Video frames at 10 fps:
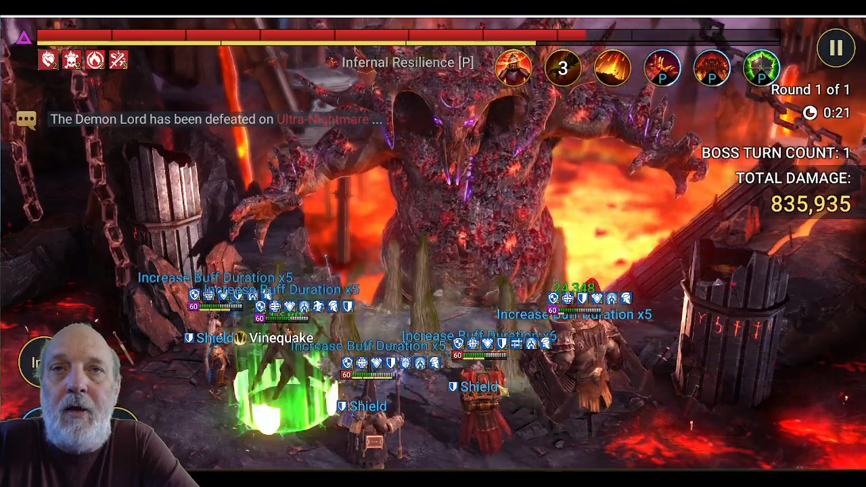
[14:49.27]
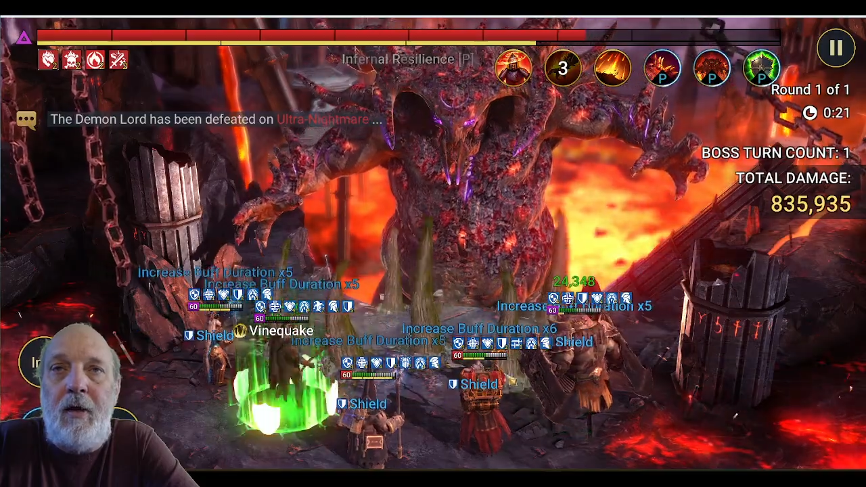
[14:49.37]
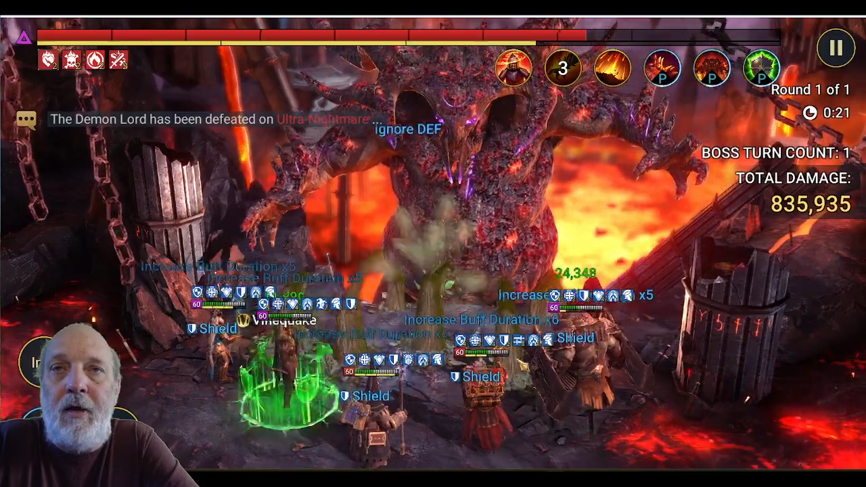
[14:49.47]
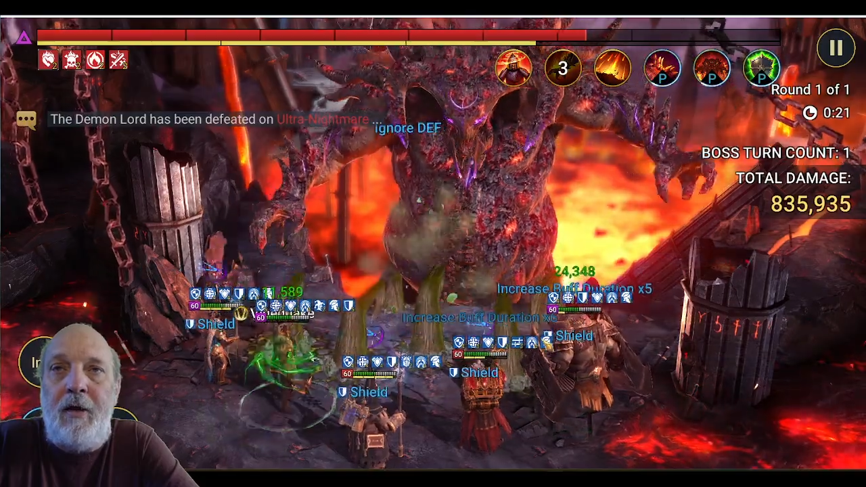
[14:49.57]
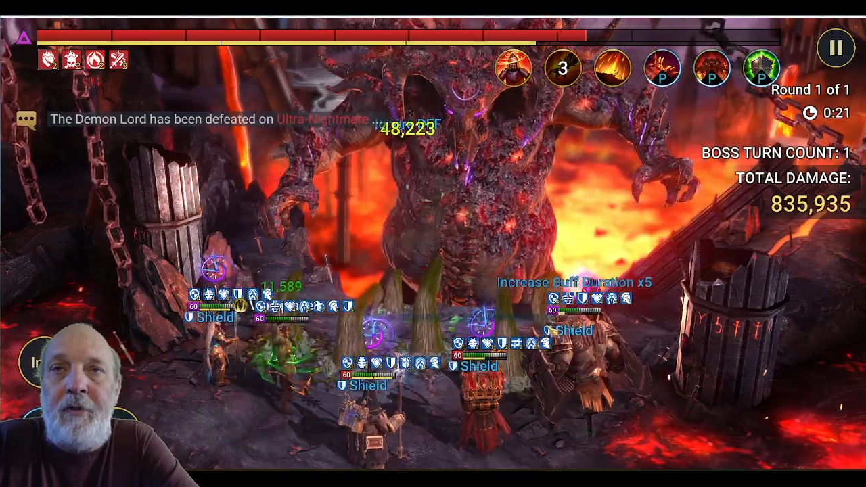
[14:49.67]

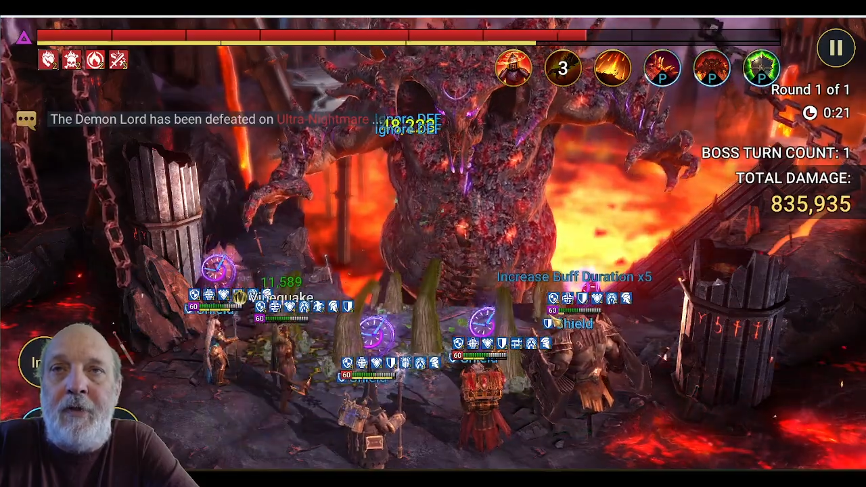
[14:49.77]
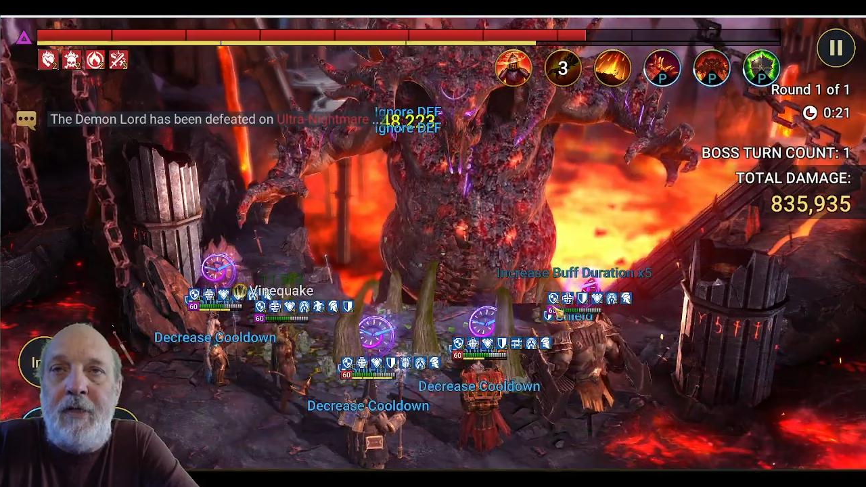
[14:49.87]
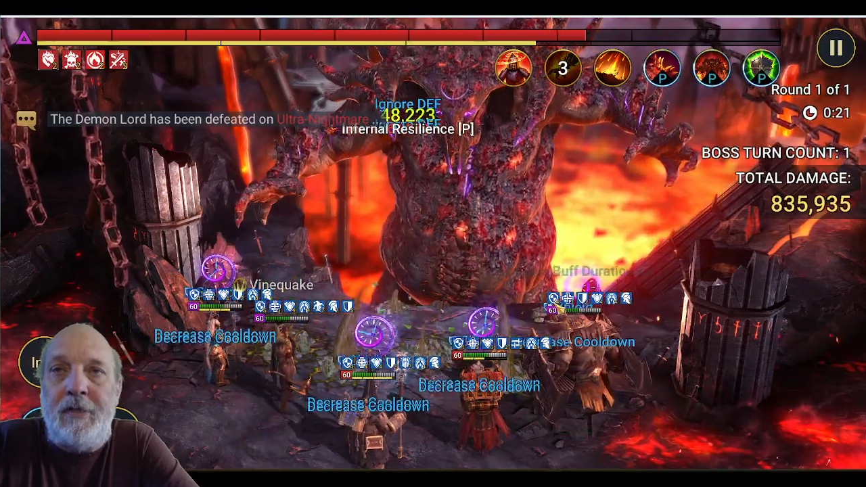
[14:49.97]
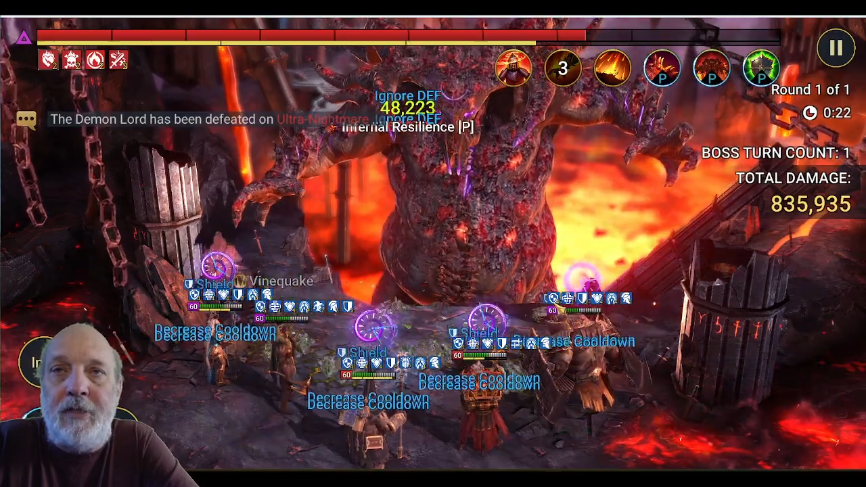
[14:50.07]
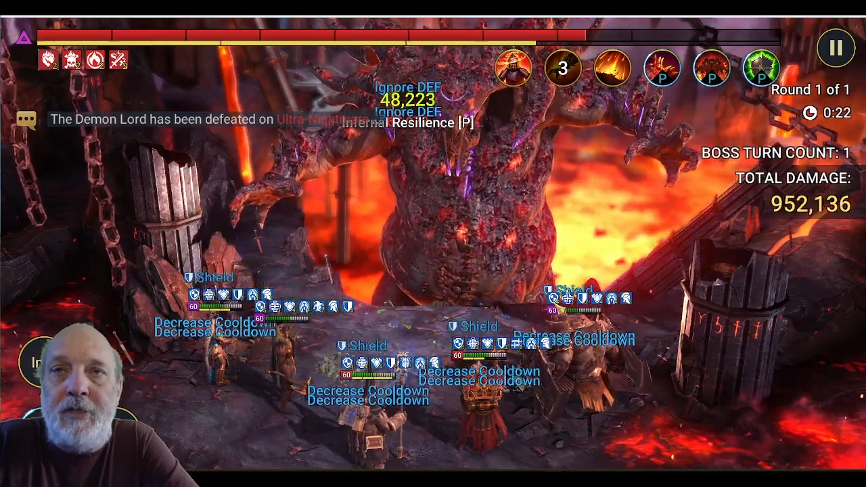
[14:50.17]
And
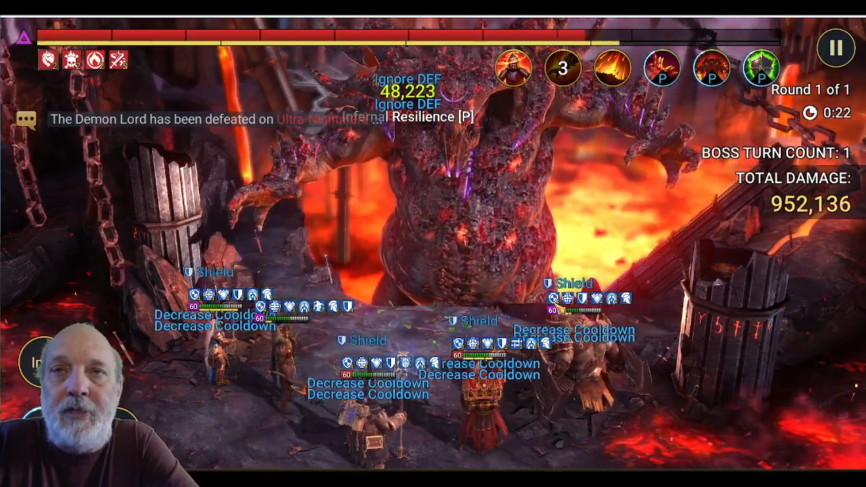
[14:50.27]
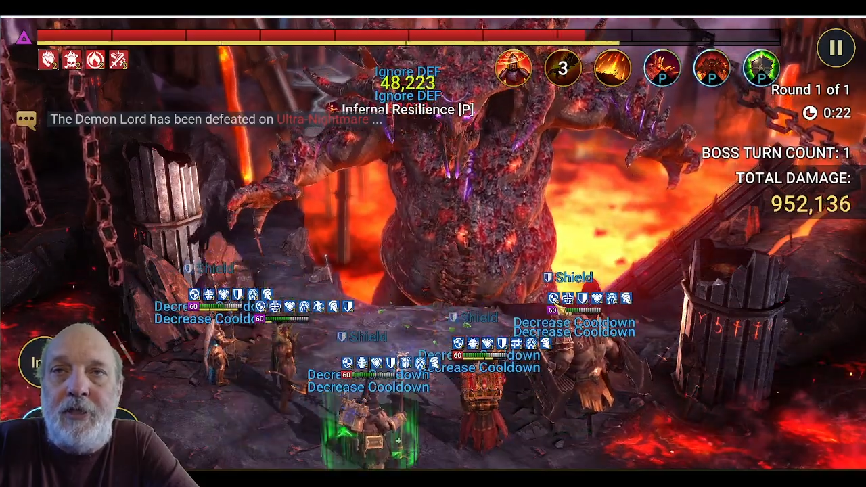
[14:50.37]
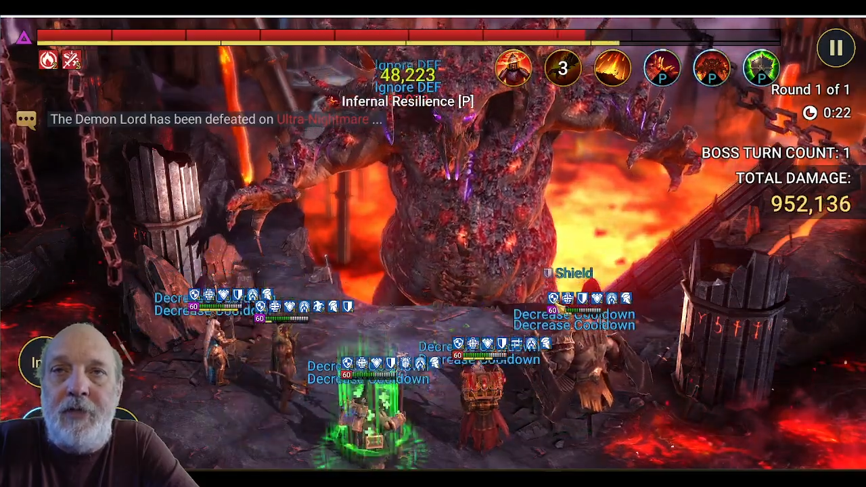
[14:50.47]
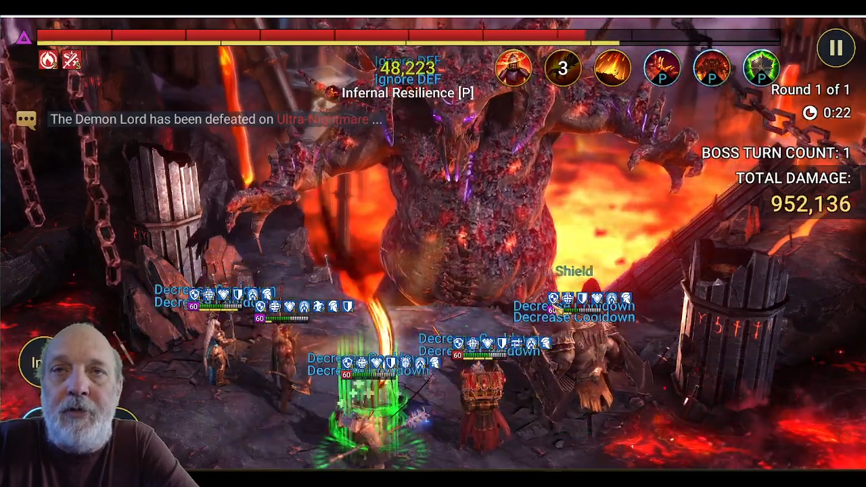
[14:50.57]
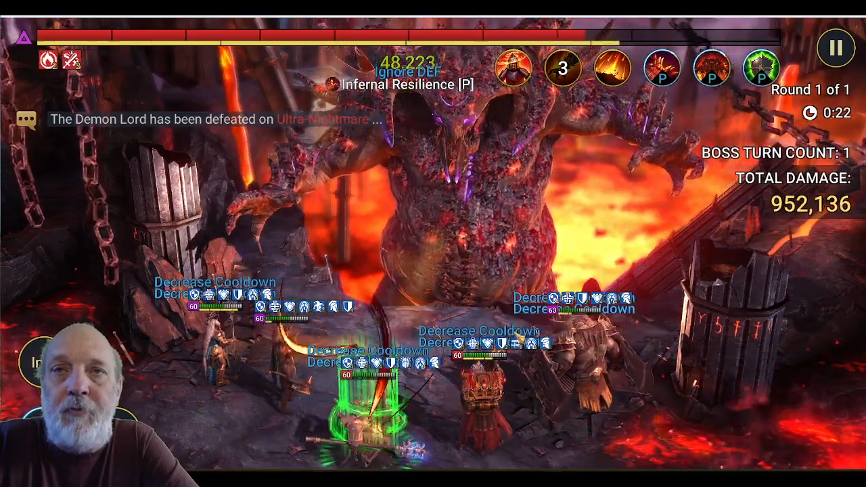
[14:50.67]
this is the
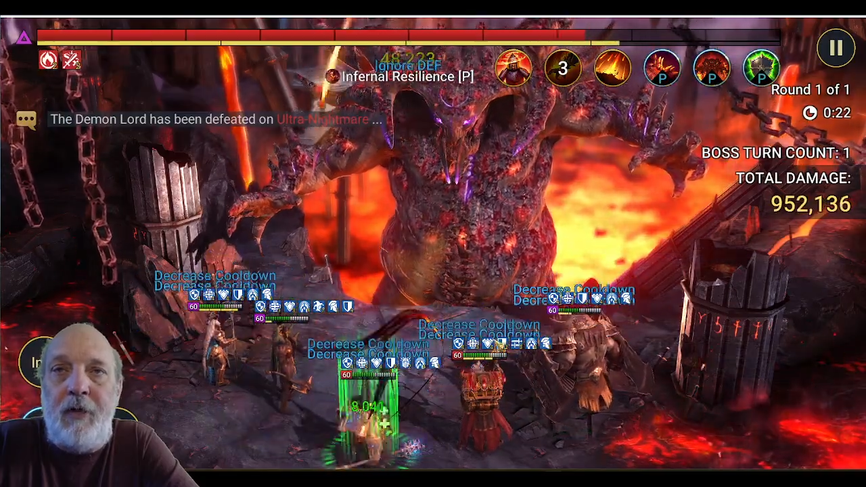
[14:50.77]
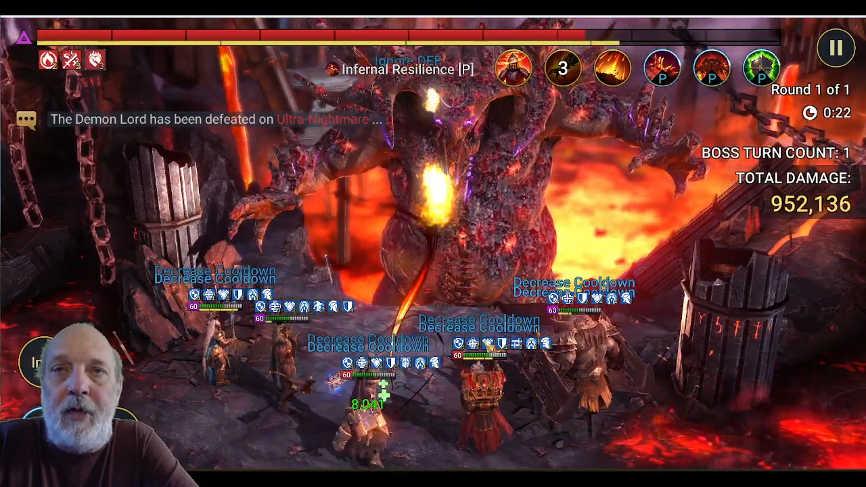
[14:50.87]
shield that we got